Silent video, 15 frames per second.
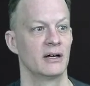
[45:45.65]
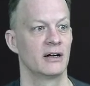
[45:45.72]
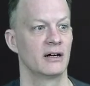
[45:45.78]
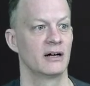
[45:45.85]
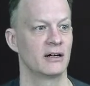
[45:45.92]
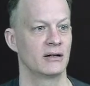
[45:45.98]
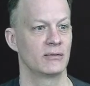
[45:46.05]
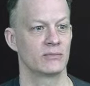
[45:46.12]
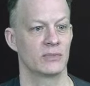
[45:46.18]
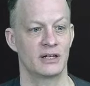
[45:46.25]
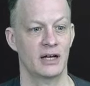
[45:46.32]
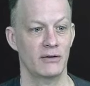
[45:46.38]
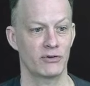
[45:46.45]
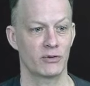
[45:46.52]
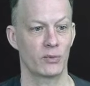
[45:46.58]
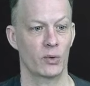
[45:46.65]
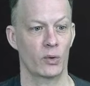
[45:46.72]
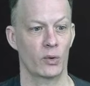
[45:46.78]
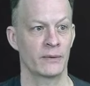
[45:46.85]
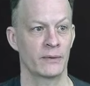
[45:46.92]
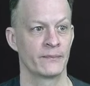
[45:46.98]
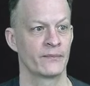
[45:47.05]
A diving
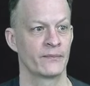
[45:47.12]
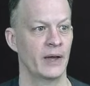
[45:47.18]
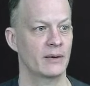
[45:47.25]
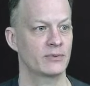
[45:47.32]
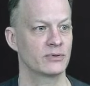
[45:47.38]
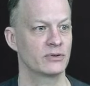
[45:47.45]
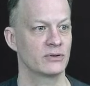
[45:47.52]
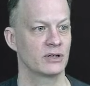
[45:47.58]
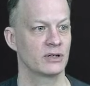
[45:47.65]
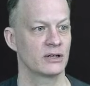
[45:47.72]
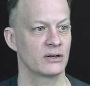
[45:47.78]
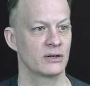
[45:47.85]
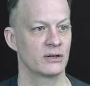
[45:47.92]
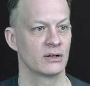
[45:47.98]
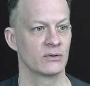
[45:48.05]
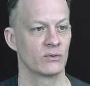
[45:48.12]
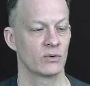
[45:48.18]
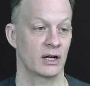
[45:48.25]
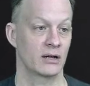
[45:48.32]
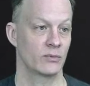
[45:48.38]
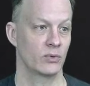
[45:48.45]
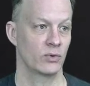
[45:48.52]
board. Absolutely, good. What
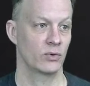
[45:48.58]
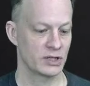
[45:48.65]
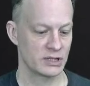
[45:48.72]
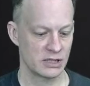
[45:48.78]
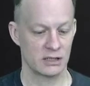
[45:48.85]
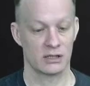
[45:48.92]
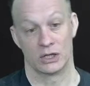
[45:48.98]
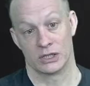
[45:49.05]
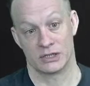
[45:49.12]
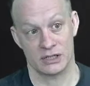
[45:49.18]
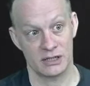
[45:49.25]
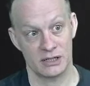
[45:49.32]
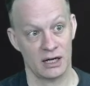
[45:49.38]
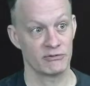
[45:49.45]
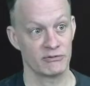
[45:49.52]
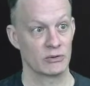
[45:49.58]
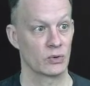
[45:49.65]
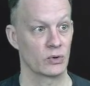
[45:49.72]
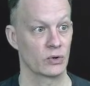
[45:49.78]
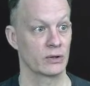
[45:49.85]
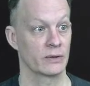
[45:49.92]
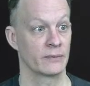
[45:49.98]
kind of board is it? It's a diving
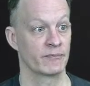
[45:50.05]
board.